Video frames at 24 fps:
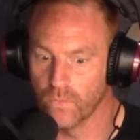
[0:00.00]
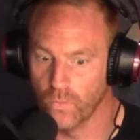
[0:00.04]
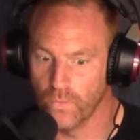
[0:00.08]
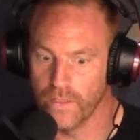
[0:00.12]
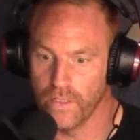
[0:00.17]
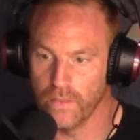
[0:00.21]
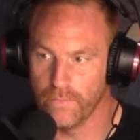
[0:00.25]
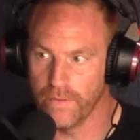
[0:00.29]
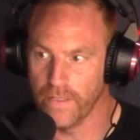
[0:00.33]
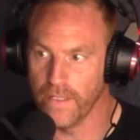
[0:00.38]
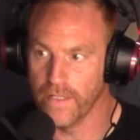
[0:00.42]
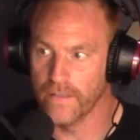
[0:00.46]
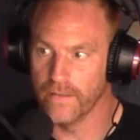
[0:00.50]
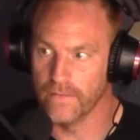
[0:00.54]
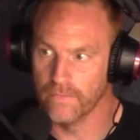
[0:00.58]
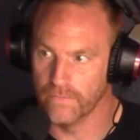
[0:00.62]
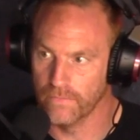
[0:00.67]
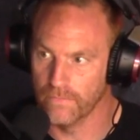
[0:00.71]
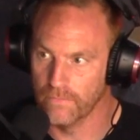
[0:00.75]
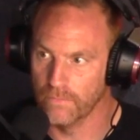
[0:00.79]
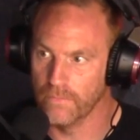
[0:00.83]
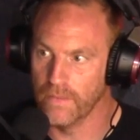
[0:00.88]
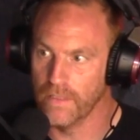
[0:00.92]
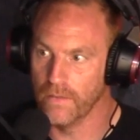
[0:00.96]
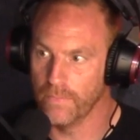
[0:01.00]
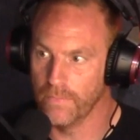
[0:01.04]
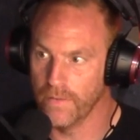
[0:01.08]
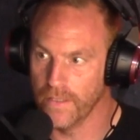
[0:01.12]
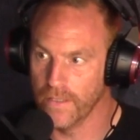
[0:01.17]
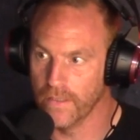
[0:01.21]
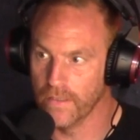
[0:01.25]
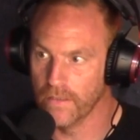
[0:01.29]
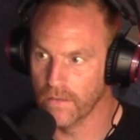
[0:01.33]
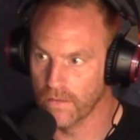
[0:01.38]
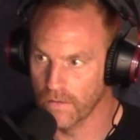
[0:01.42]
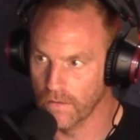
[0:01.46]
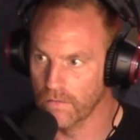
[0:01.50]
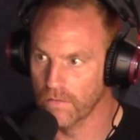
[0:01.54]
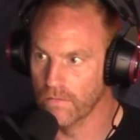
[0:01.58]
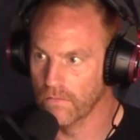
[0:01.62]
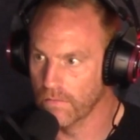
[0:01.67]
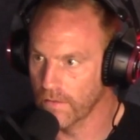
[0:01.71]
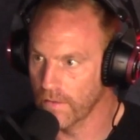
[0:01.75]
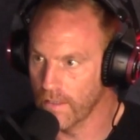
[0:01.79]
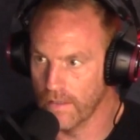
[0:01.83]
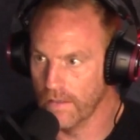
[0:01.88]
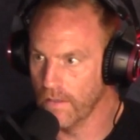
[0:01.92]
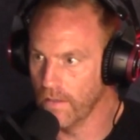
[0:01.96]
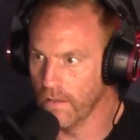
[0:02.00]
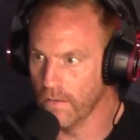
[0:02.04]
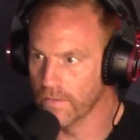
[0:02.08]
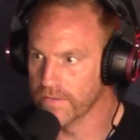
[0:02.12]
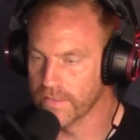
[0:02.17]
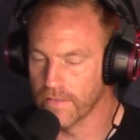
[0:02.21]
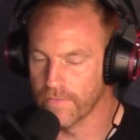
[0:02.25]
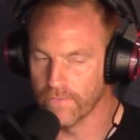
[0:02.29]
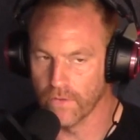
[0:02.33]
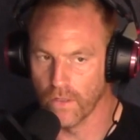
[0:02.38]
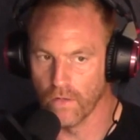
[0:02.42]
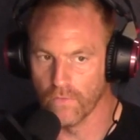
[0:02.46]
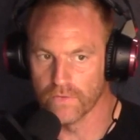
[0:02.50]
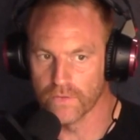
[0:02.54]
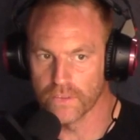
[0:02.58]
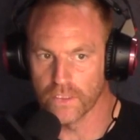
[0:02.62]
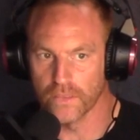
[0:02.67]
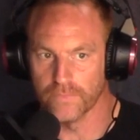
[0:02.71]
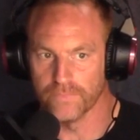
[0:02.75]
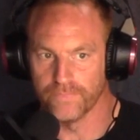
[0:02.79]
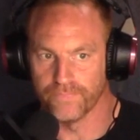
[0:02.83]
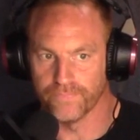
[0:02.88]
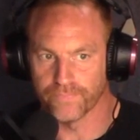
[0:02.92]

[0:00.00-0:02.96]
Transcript: we being me being, you know, I was never an officer.